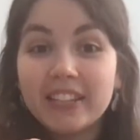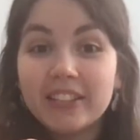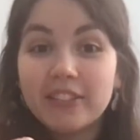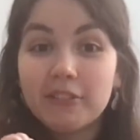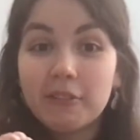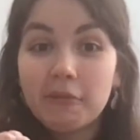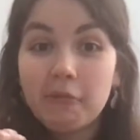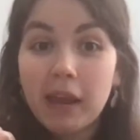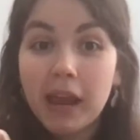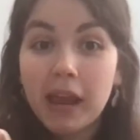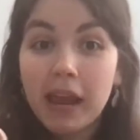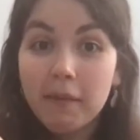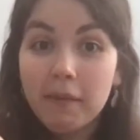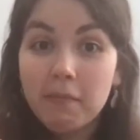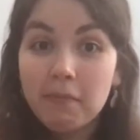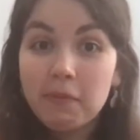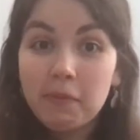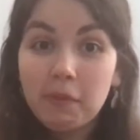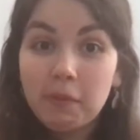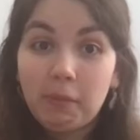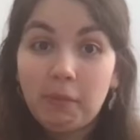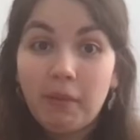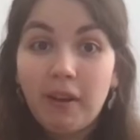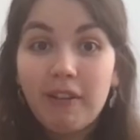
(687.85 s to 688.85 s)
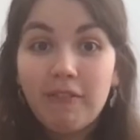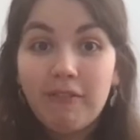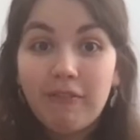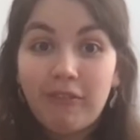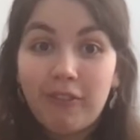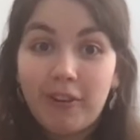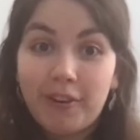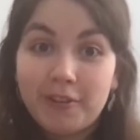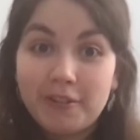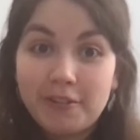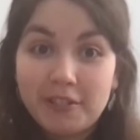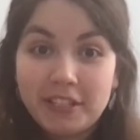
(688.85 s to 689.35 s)
so I'm happy with my
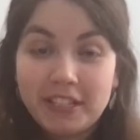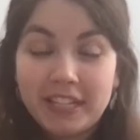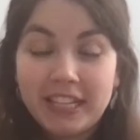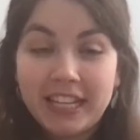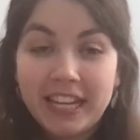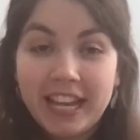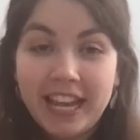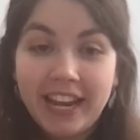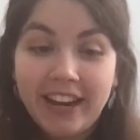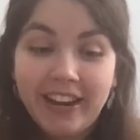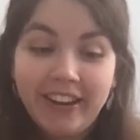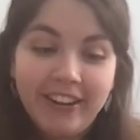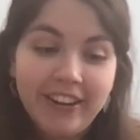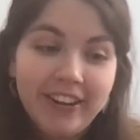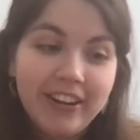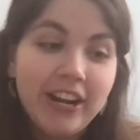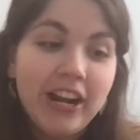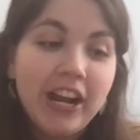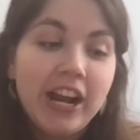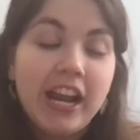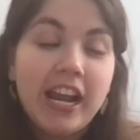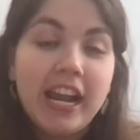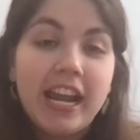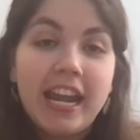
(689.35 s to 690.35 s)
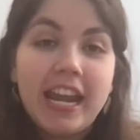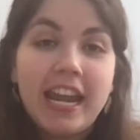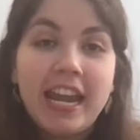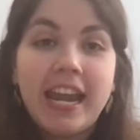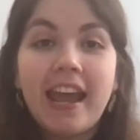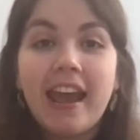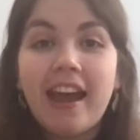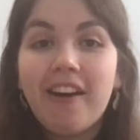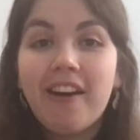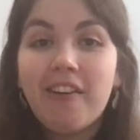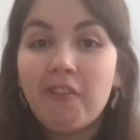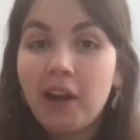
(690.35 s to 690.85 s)
first layer.
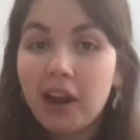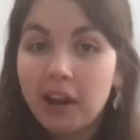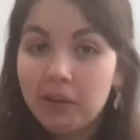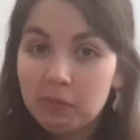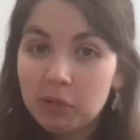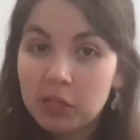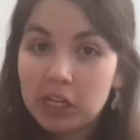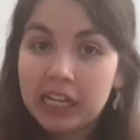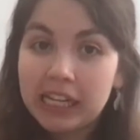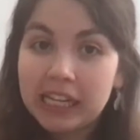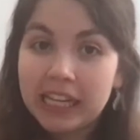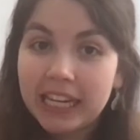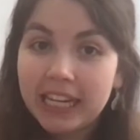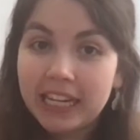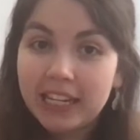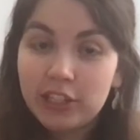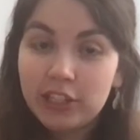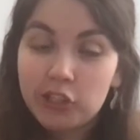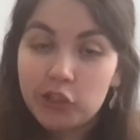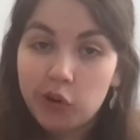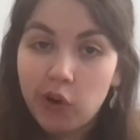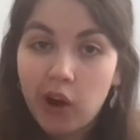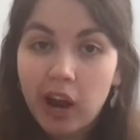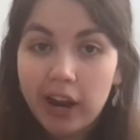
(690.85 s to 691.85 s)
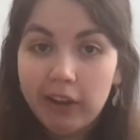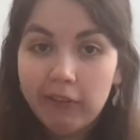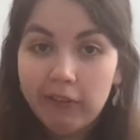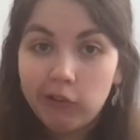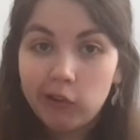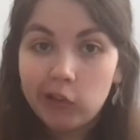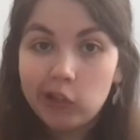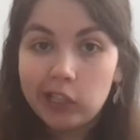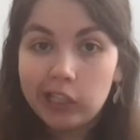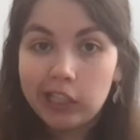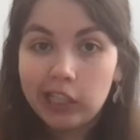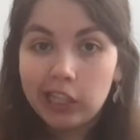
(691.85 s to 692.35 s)
Now I'm going to let it dry
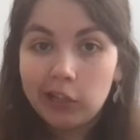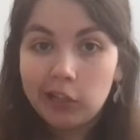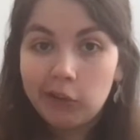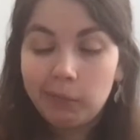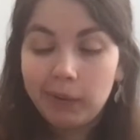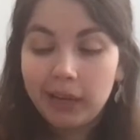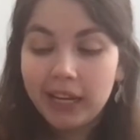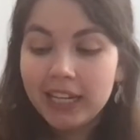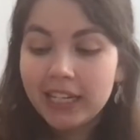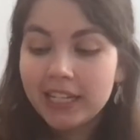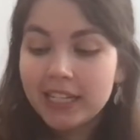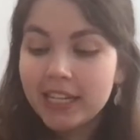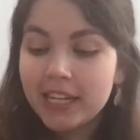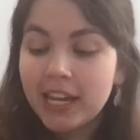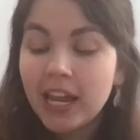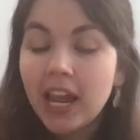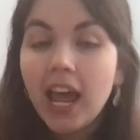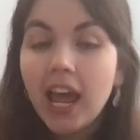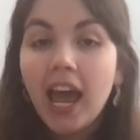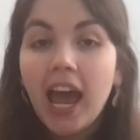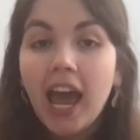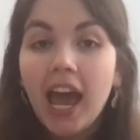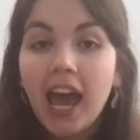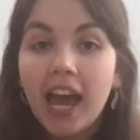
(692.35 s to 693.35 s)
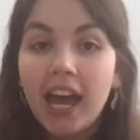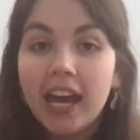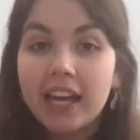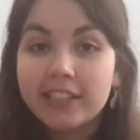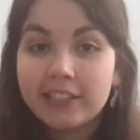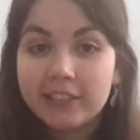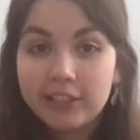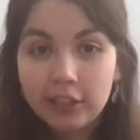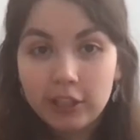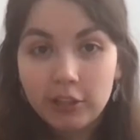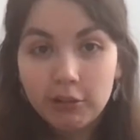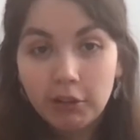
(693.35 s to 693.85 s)
for a little bit.
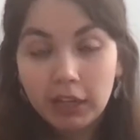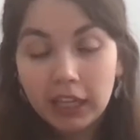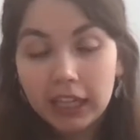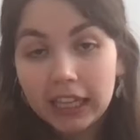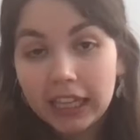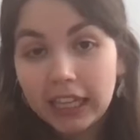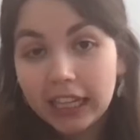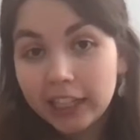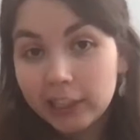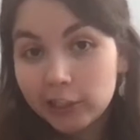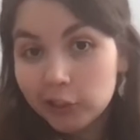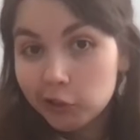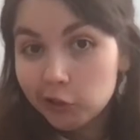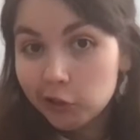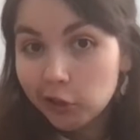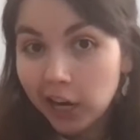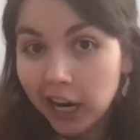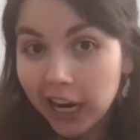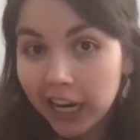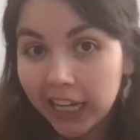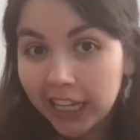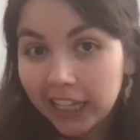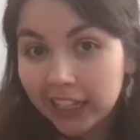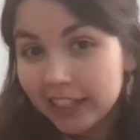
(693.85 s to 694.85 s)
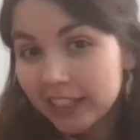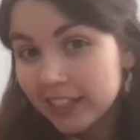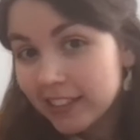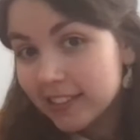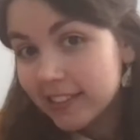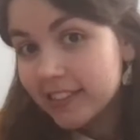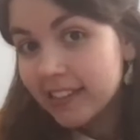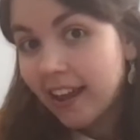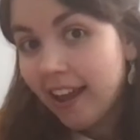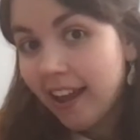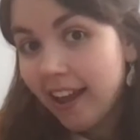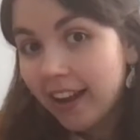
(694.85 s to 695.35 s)
So you can let it dry in the
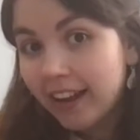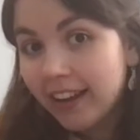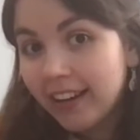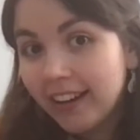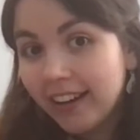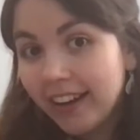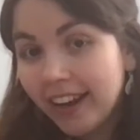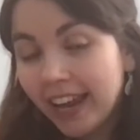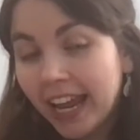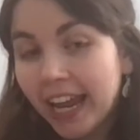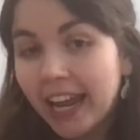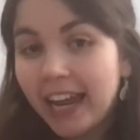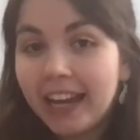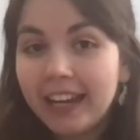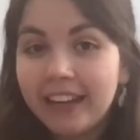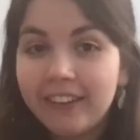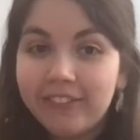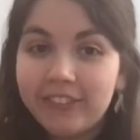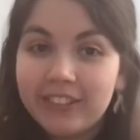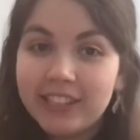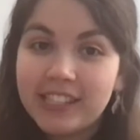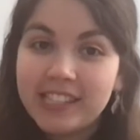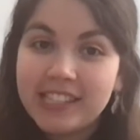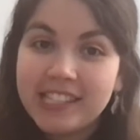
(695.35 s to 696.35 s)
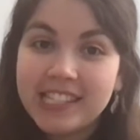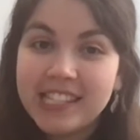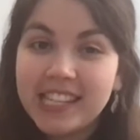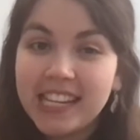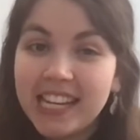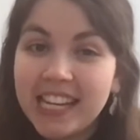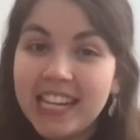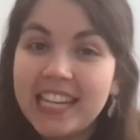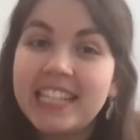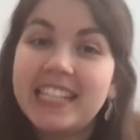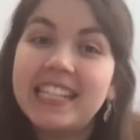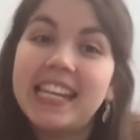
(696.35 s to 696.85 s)
sun if it's a
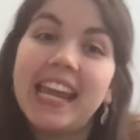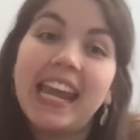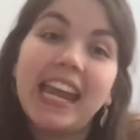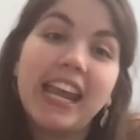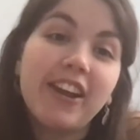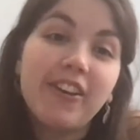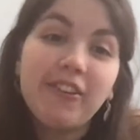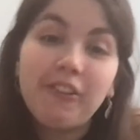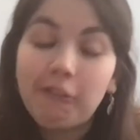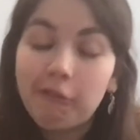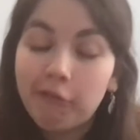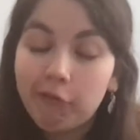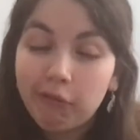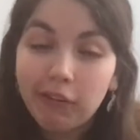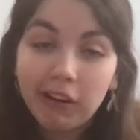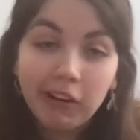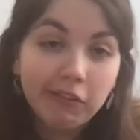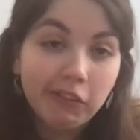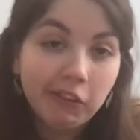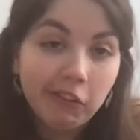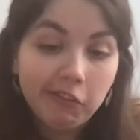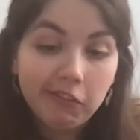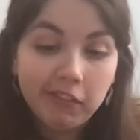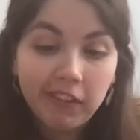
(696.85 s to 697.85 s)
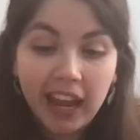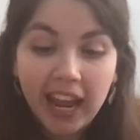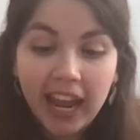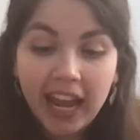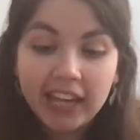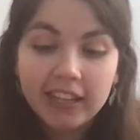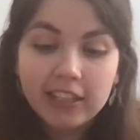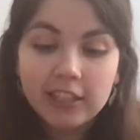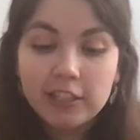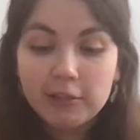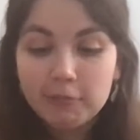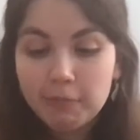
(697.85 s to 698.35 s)
sunny day, or in front of a
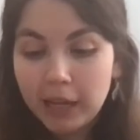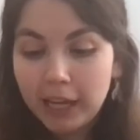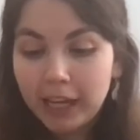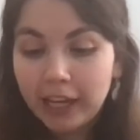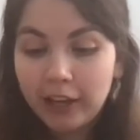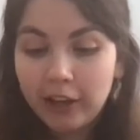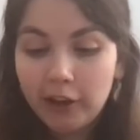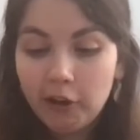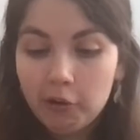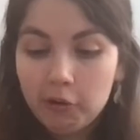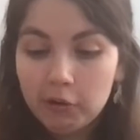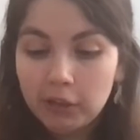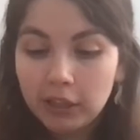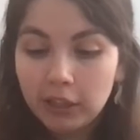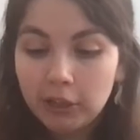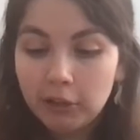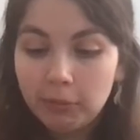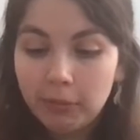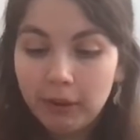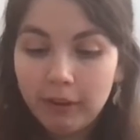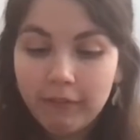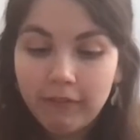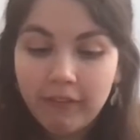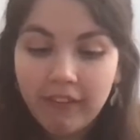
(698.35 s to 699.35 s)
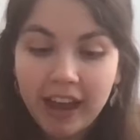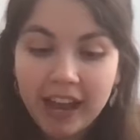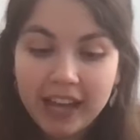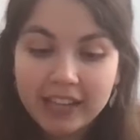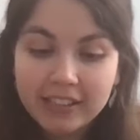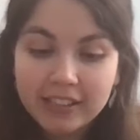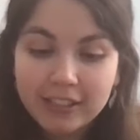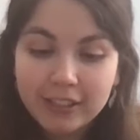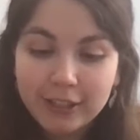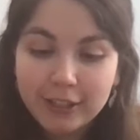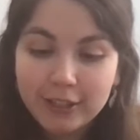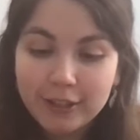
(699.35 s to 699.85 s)
fan to make it go a little bit
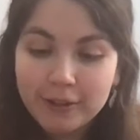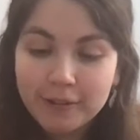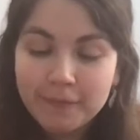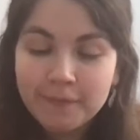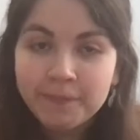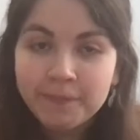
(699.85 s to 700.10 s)
faster.